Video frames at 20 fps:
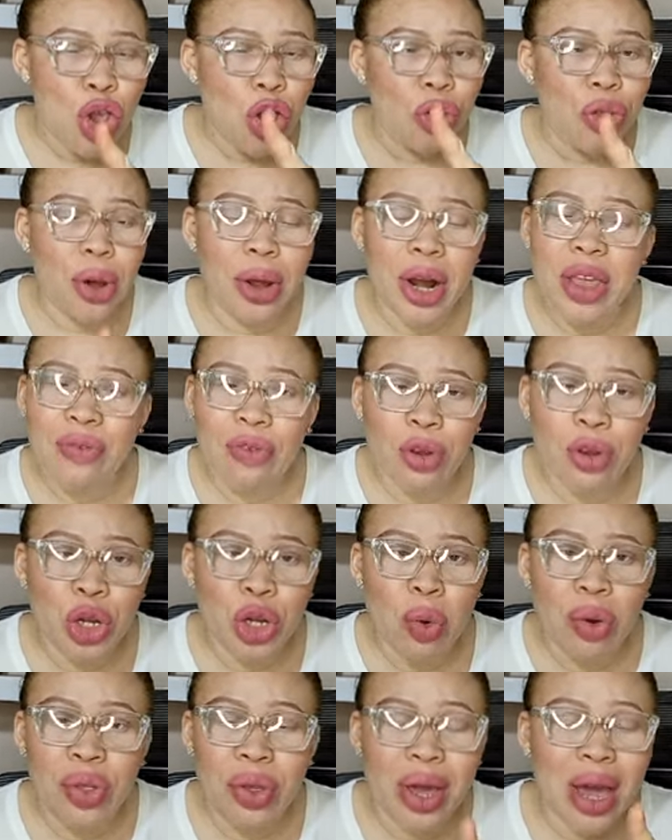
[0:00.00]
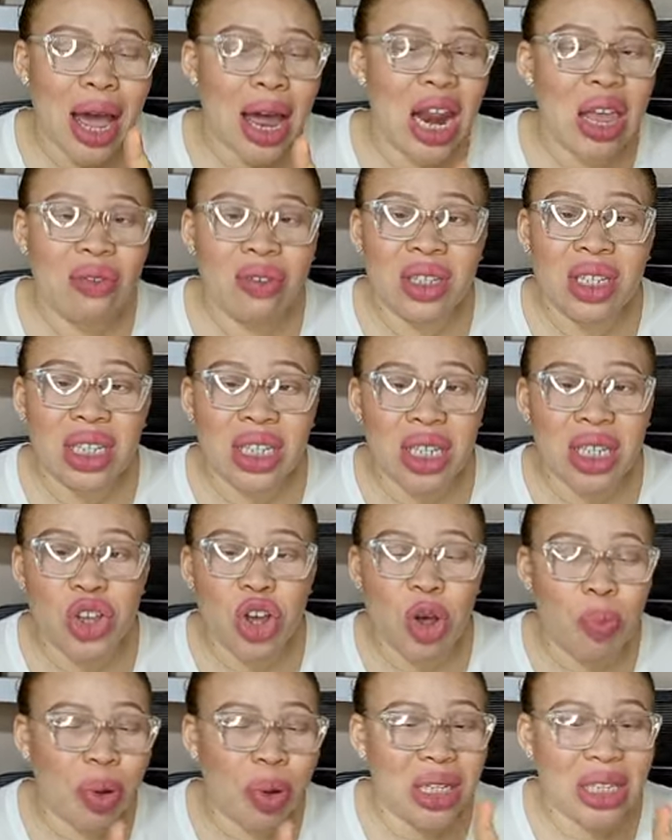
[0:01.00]
You don't even know, you can't even
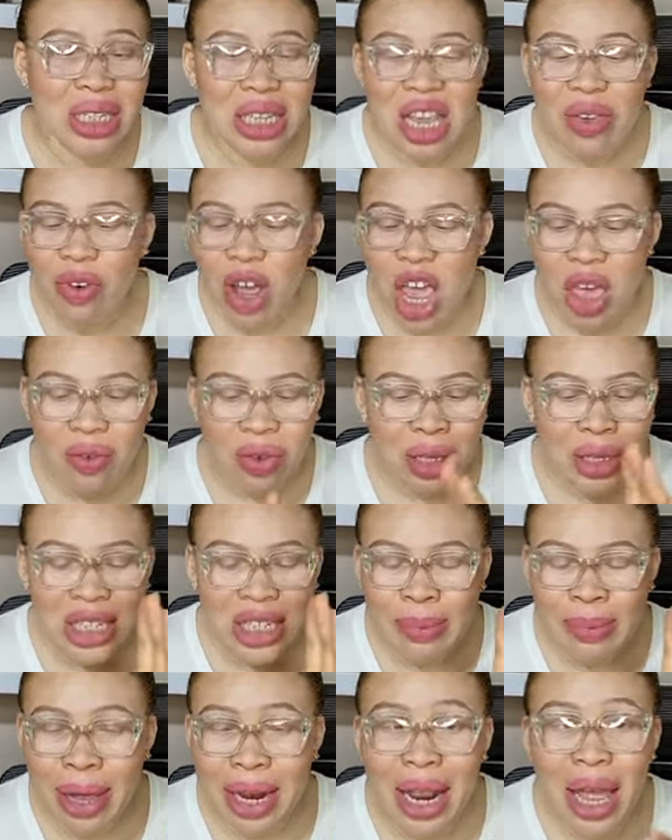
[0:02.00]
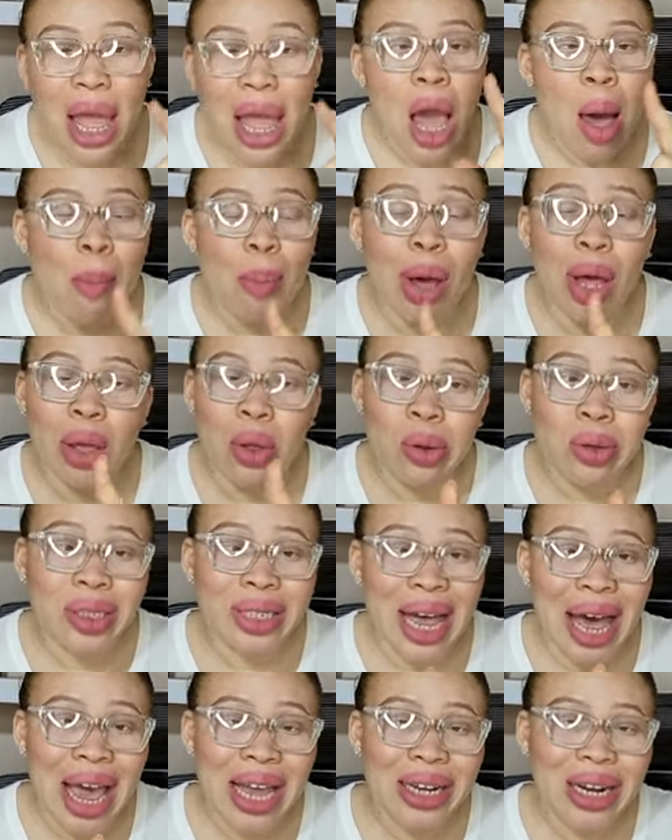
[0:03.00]
see or perceive or even smell it. But
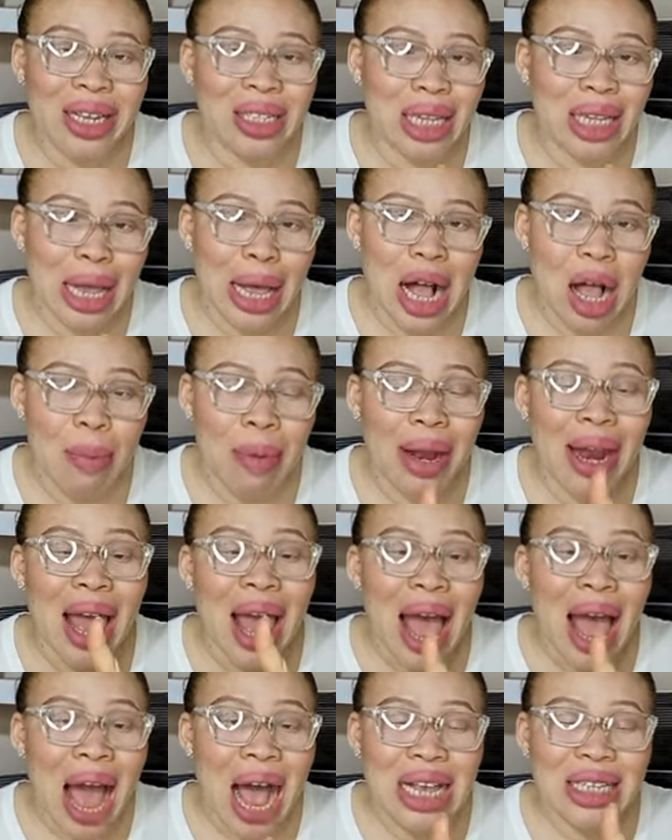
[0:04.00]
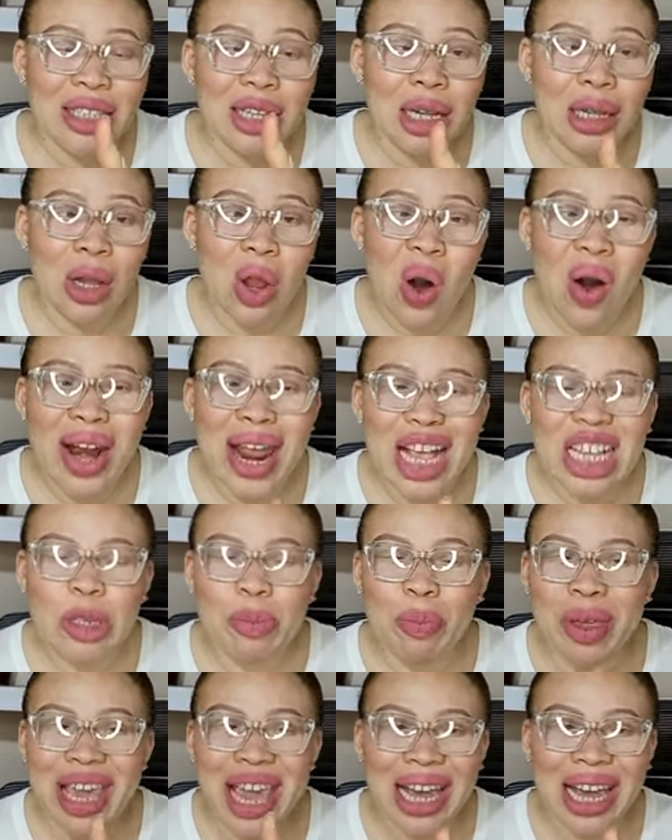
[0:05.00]
good tidings are coming as the Lord
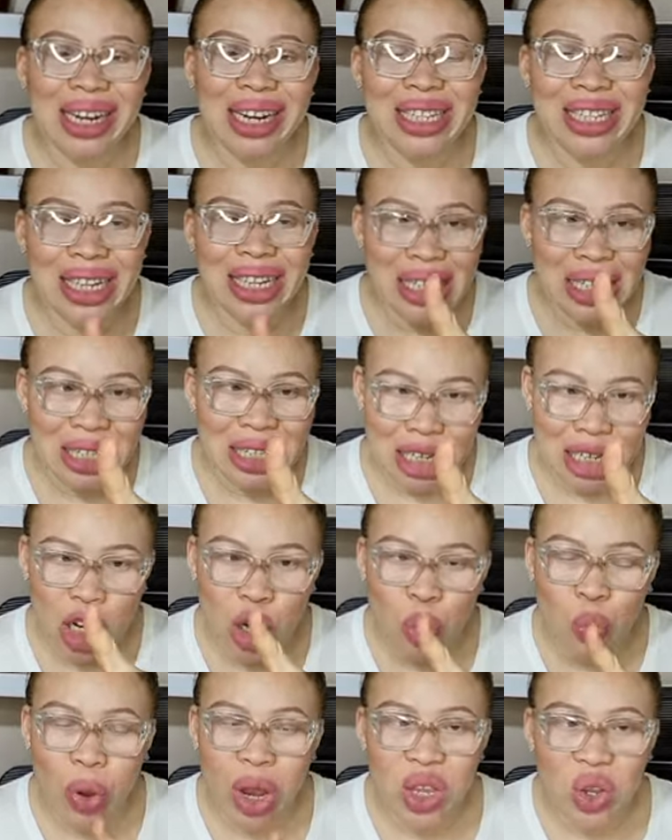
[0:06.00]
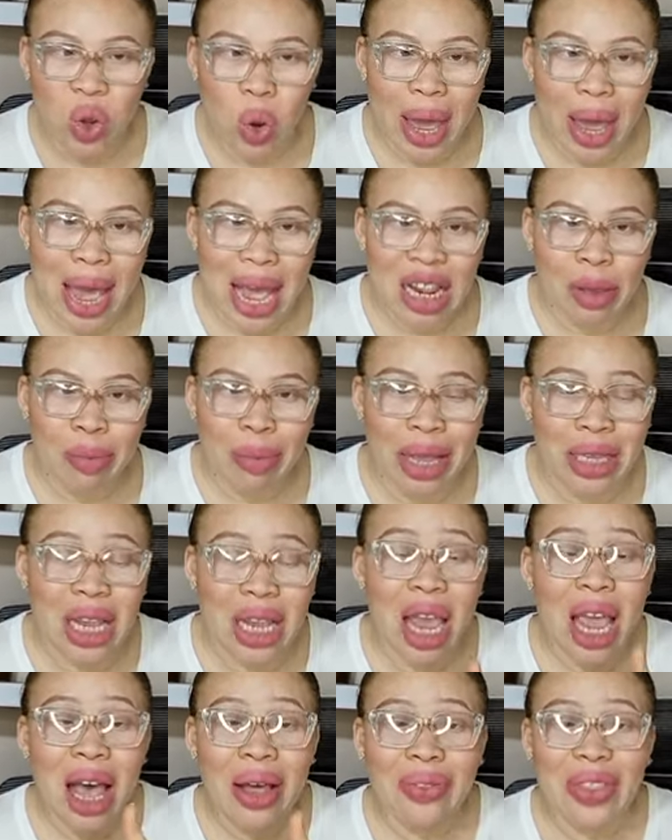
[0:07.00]
is beginning to deal with your enemies.
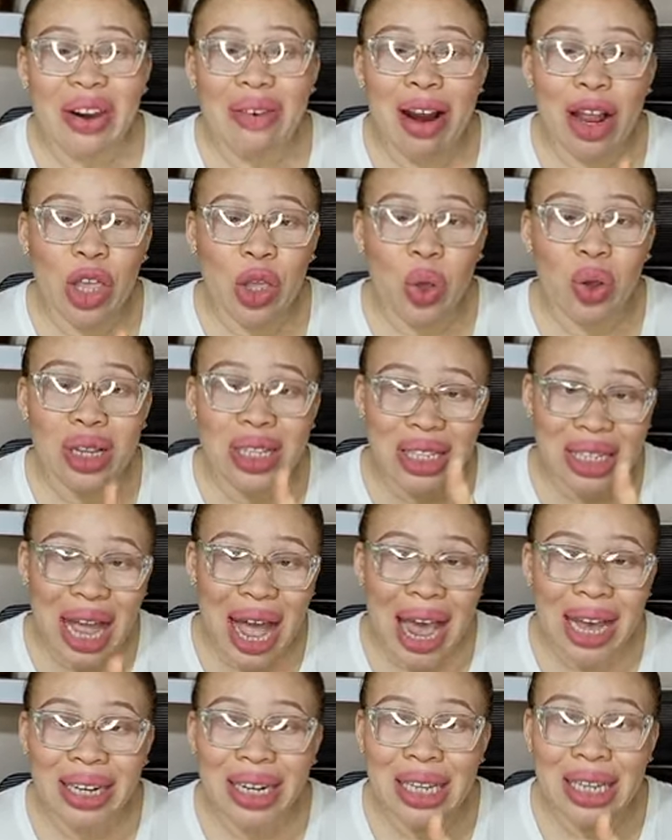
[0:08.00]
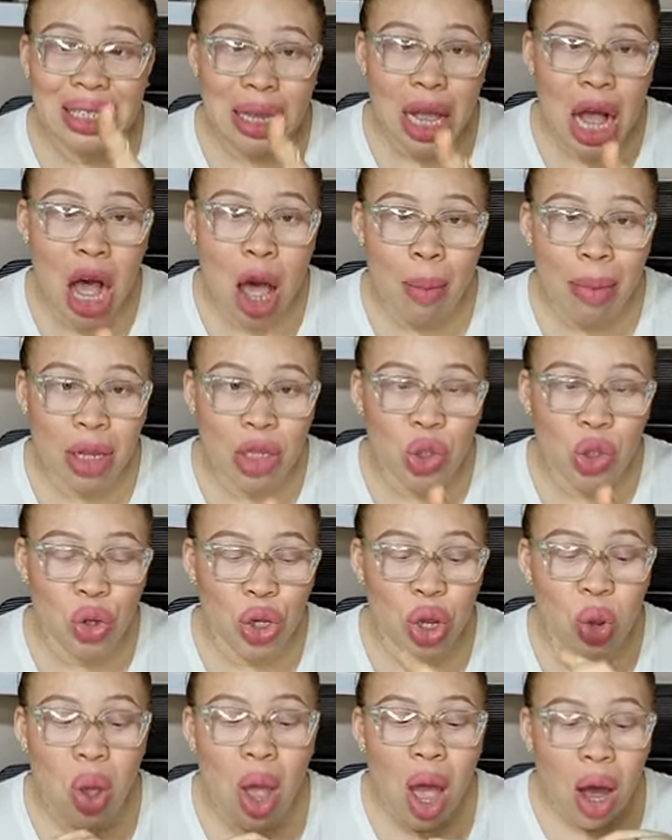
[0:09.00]
There are good tidings coming to
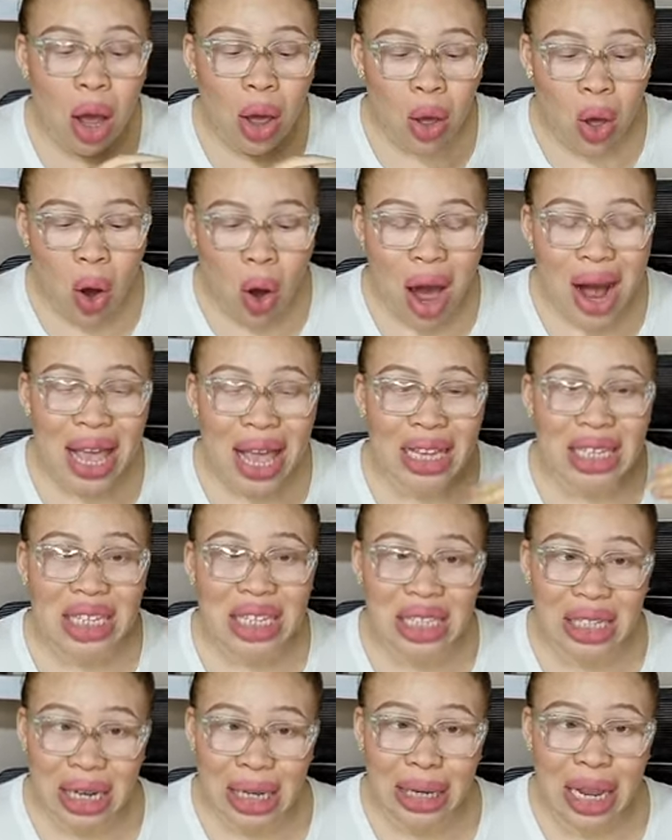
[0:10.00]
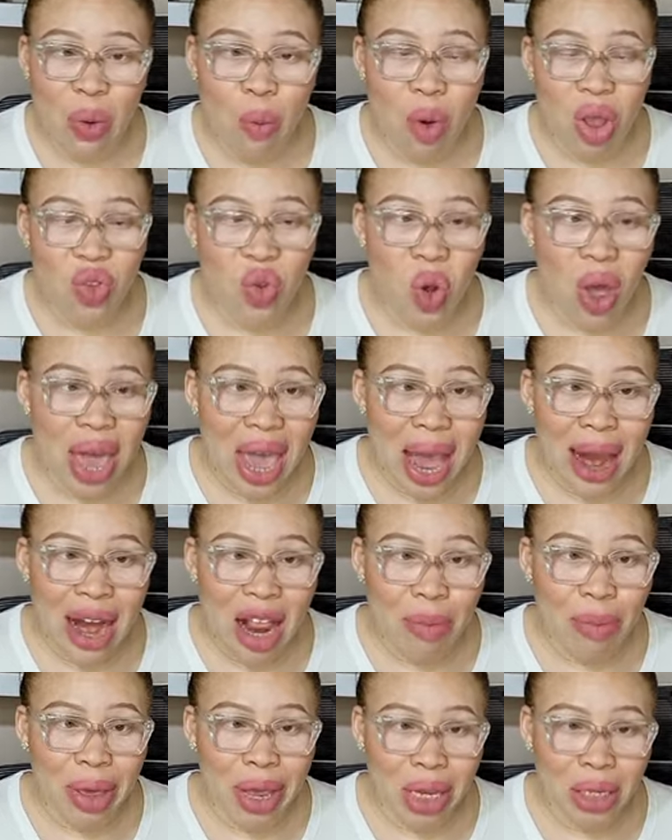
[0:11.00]
you. God is dealing with your
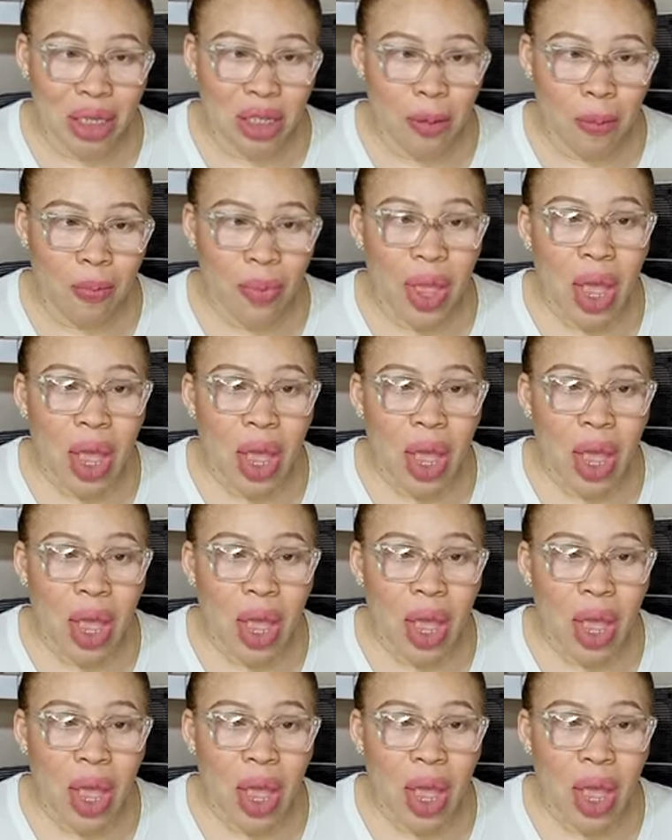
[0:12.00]
enemies.